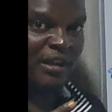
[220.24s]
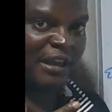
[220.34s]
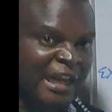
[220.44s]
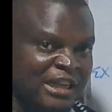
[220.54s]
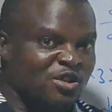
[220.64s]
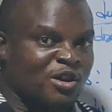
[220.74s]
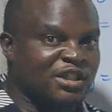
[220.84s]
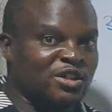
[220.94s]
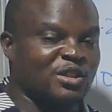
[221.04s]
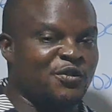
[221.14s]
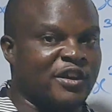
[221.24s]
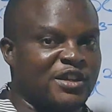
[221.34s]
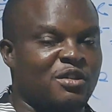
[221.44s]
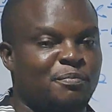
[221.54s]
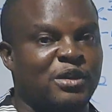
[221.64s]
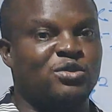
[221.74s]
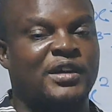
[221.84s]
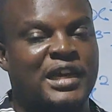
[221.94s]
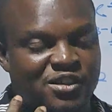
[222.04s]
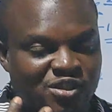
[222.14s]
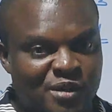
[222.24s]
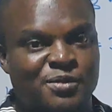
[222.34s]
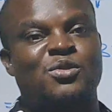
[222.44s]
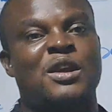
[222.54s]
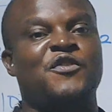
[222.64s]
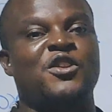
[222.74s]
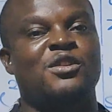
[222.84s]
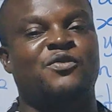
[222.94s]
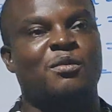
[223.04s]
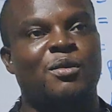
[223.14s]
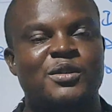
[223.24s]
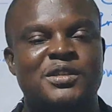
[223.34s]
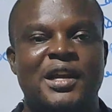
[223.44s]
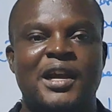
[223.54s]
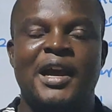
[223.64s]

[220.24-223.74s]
hit on the notification bell to get subsequent videos from us,